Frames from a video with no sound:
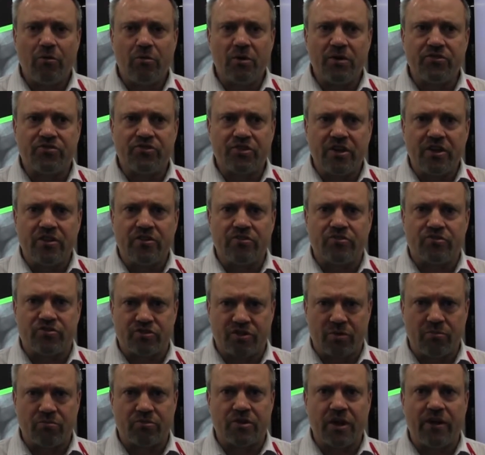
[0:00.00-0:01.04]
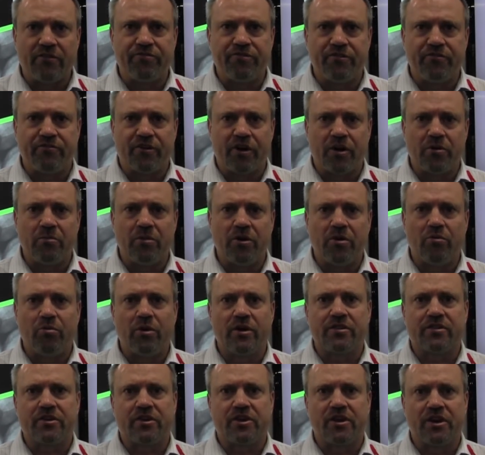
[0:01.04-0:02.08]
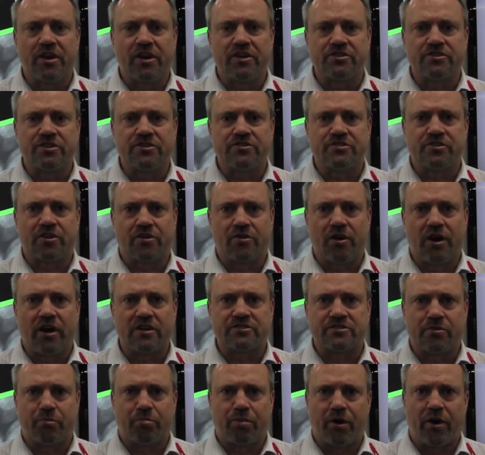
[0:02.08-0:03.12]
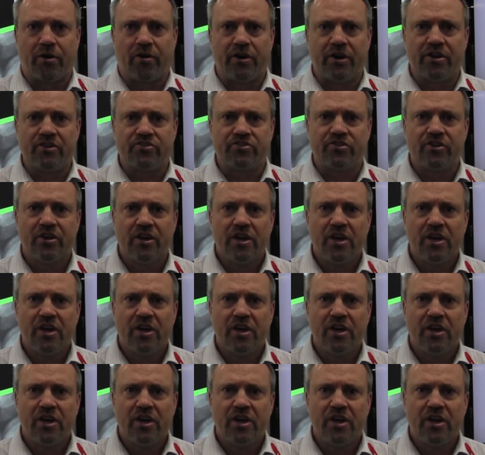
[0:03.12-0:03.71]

We've seen some tough environmental weather conditions across the prairies,